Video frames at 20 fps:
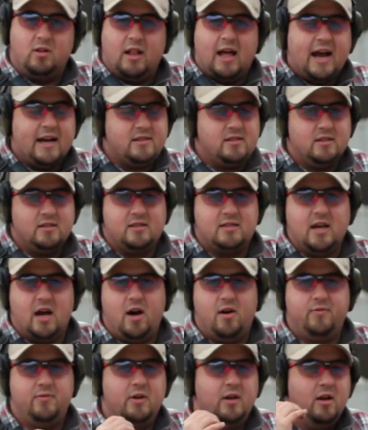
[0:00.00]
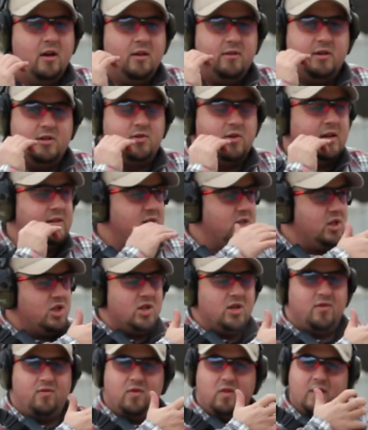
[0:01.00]
glass itself, the
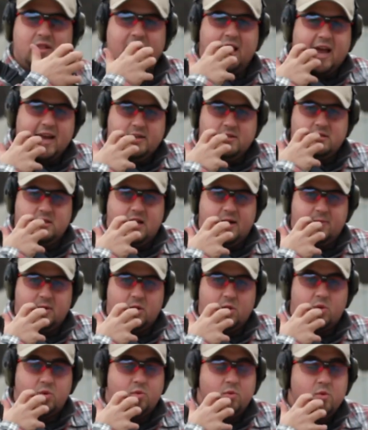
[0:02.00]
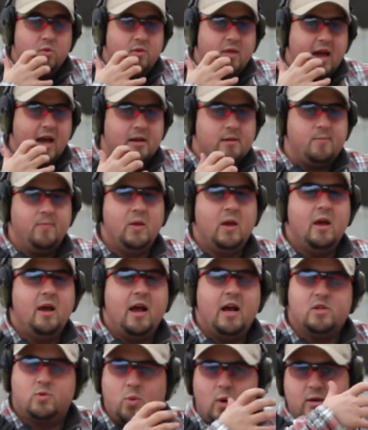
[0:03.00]
transition of light coming through that,
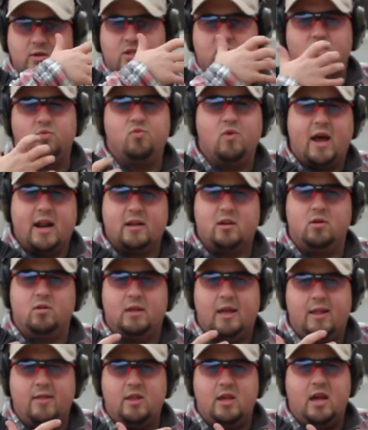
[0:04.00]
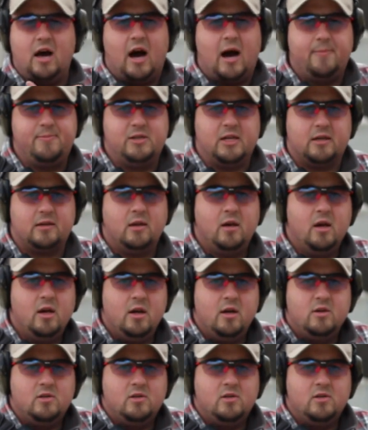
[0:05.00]
as well as the reticle in the optic.